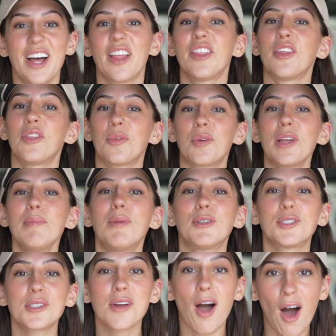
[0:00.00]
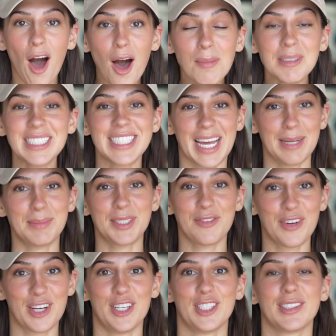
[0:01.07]
The three most common types of
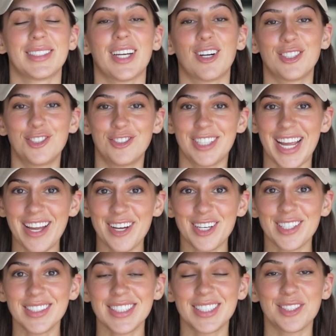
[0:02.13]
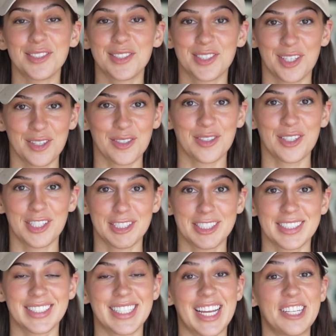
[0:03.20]
hooks are J-hooks, circle
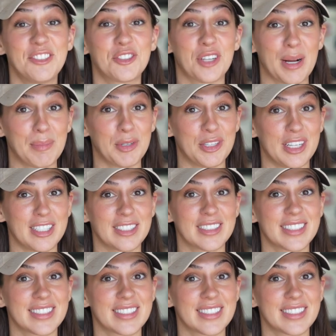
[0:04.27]
hooks, and treble hooks.